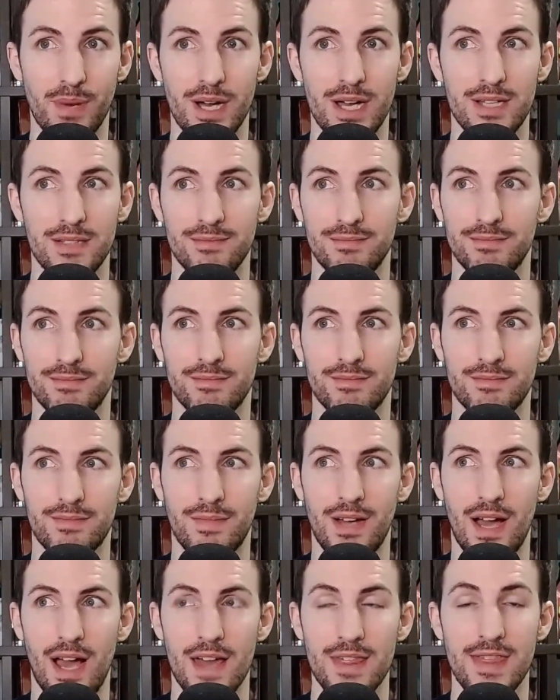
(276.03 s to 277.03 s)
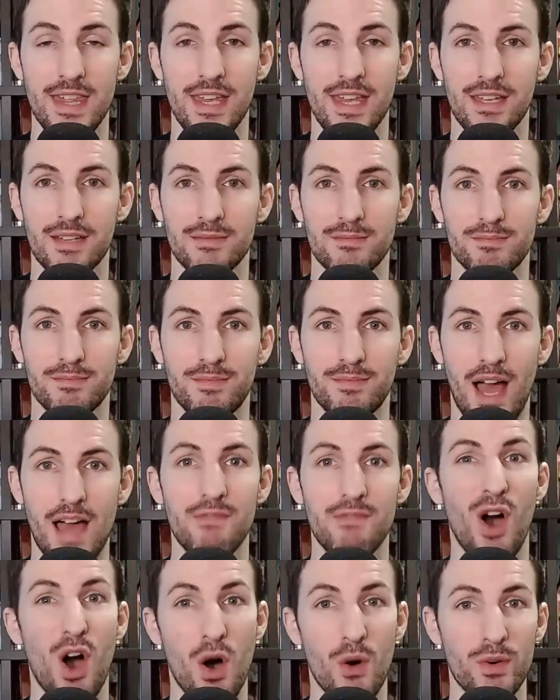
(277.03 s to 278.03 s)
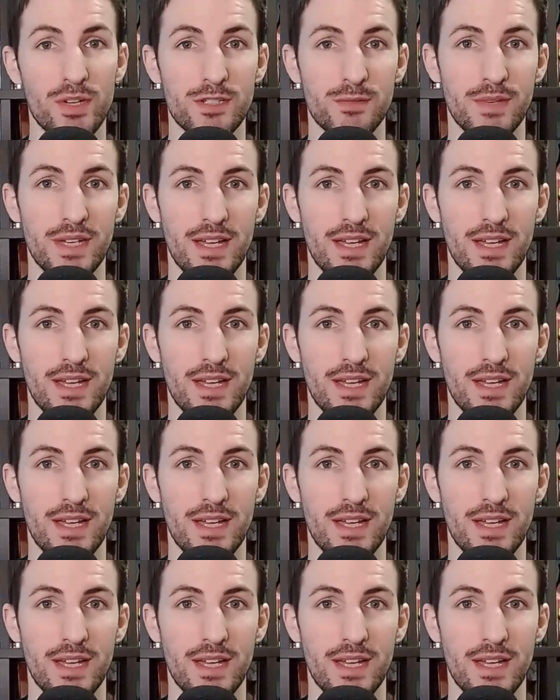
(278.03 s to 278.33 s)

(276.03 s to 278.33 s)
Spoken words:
But I think I've always